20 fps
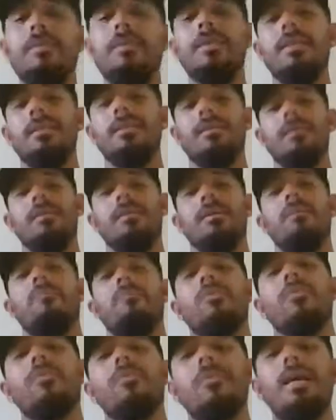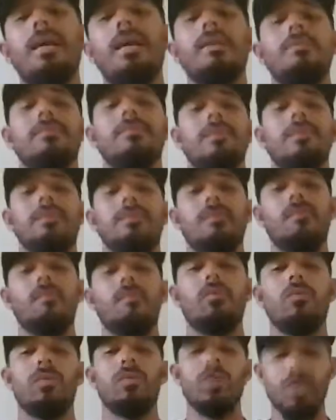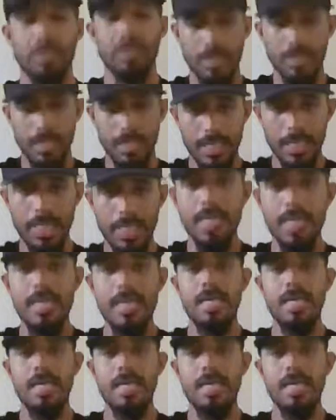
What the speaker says: to get the W against us, unfortunately.